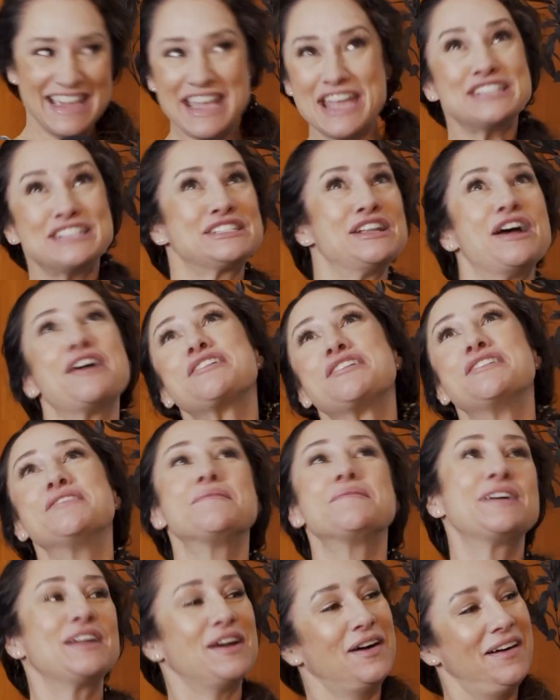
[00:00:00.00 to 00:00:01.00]
It's not
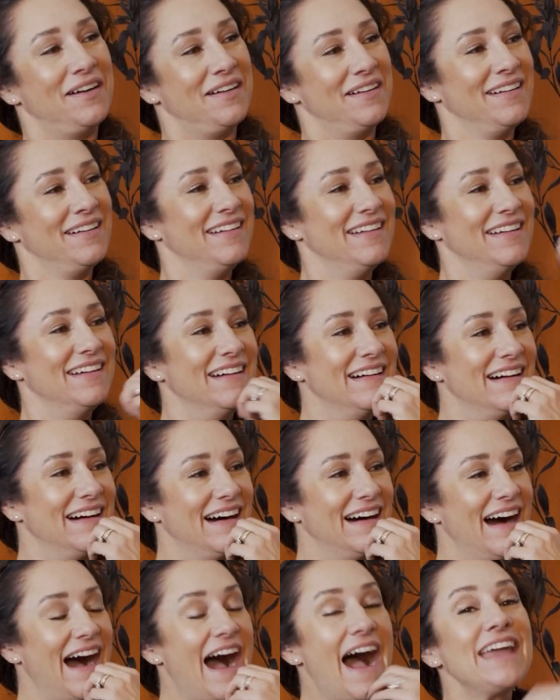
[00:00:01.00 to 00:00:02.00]
you at all.
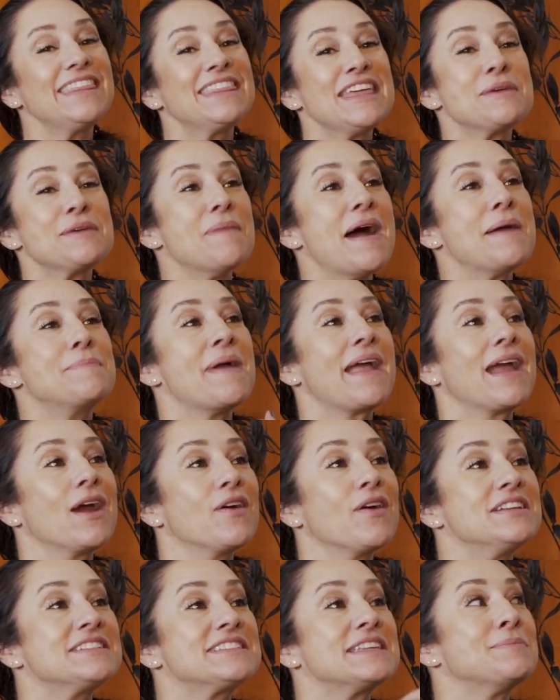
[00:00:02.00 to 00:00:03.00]
I think my
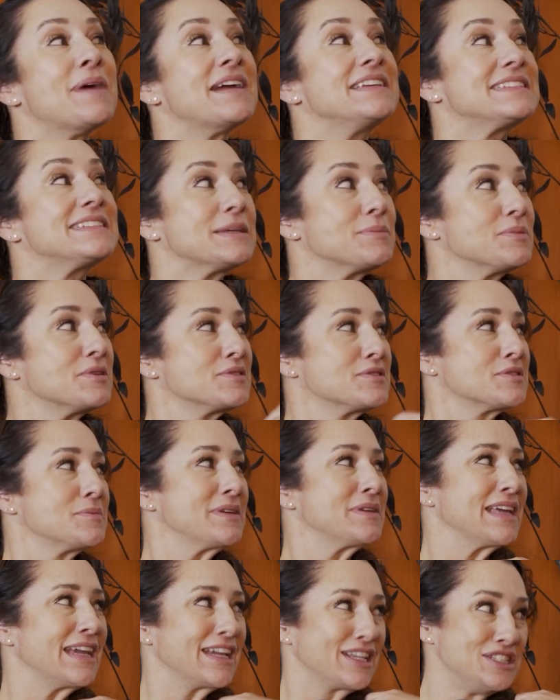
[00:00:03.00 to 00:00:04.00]
parents and my siblings would
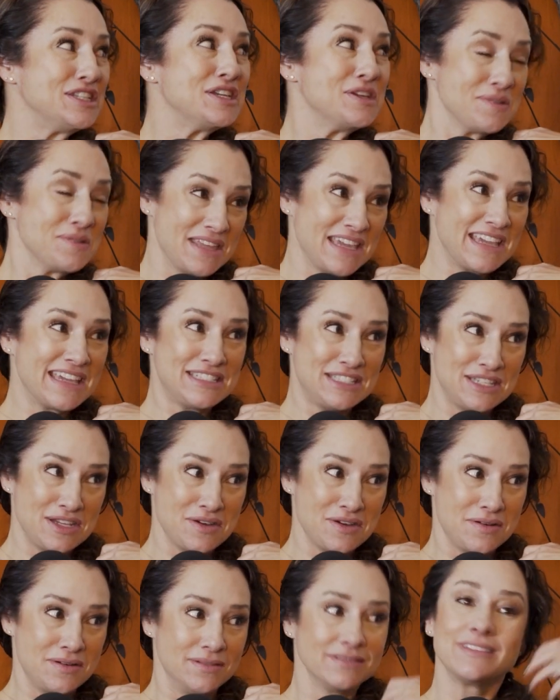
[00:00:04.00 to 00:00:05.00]
be like, do you think it's
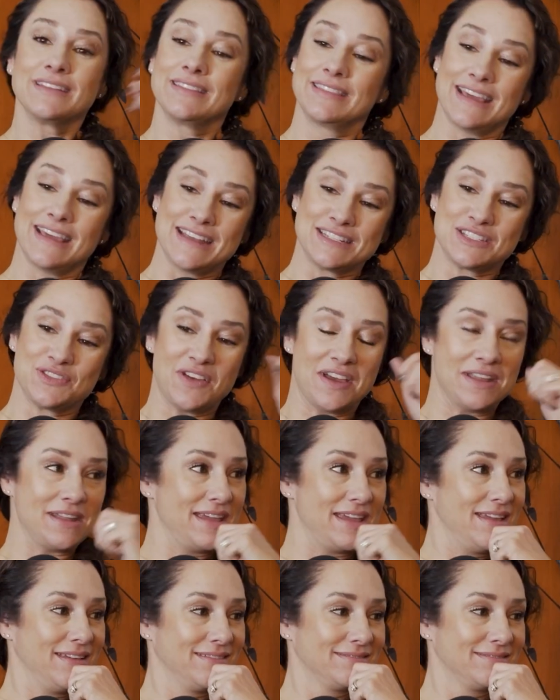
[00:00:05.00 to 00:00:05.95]
you? That's funny.